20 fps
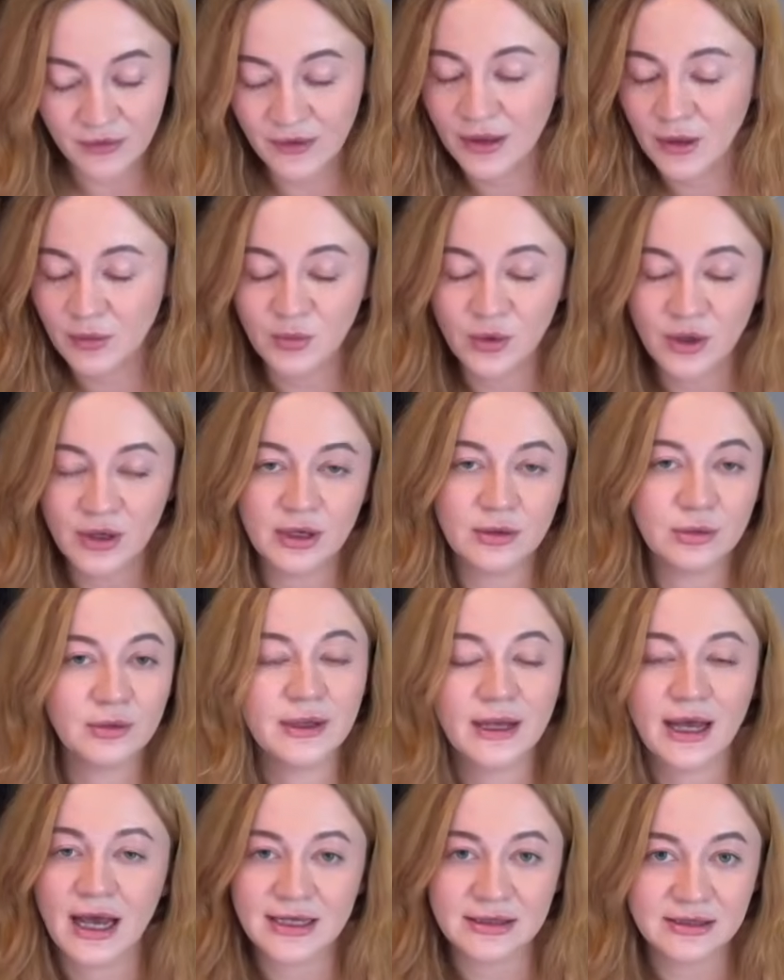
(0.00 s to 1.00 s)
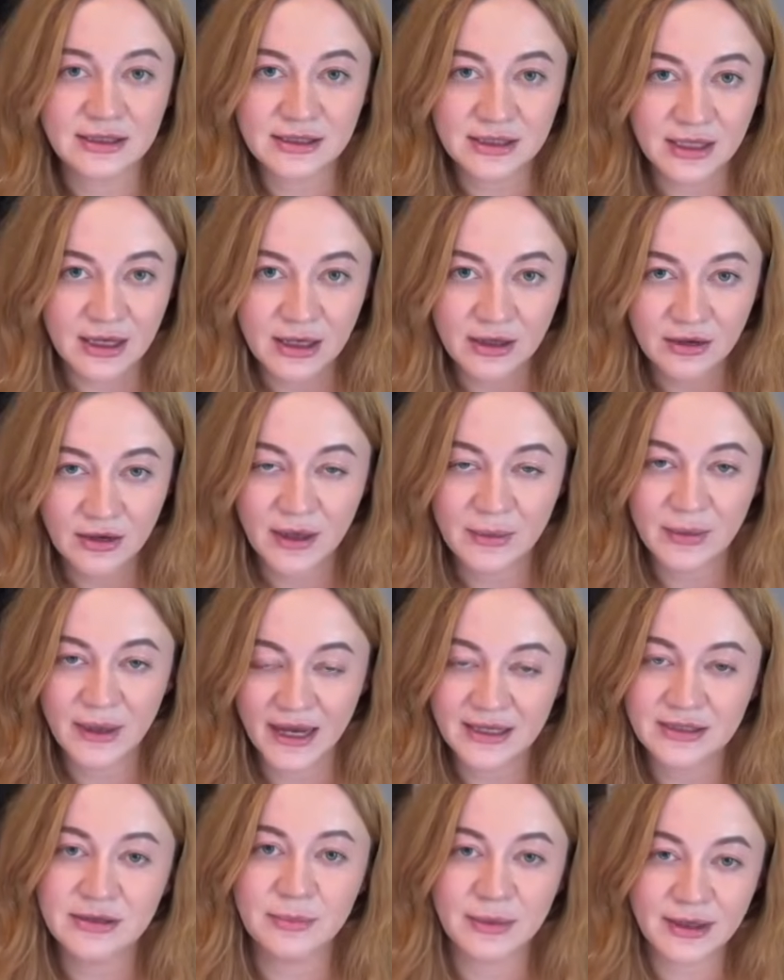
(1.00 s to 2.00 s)
in working with ads and Telegram
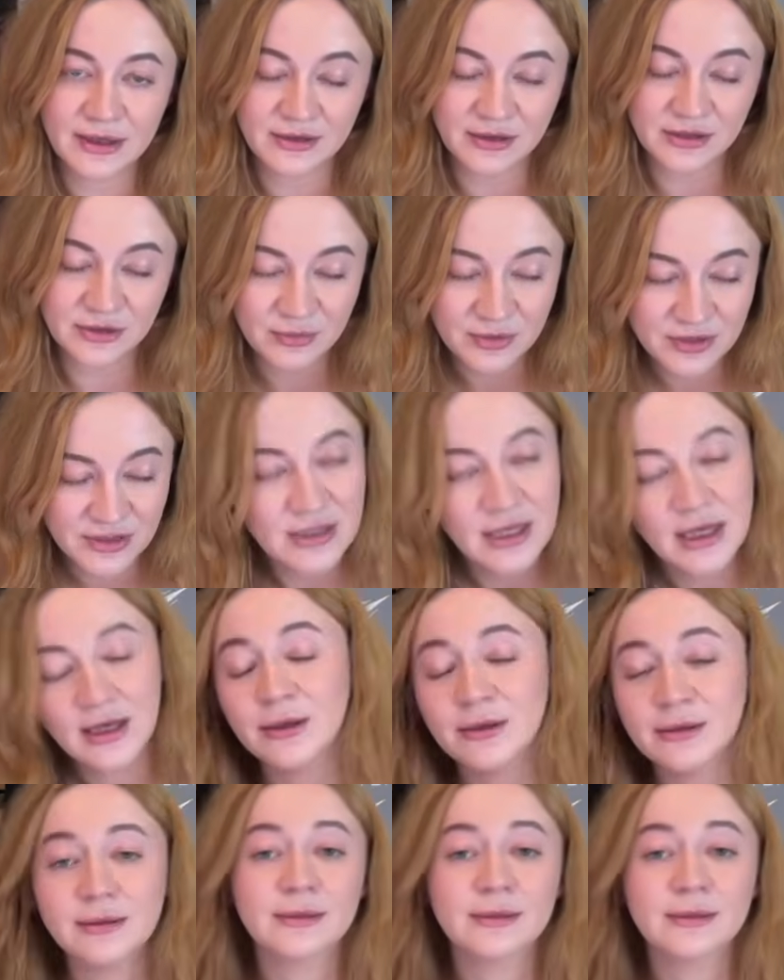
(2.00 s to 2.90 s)
ads, make this mistake.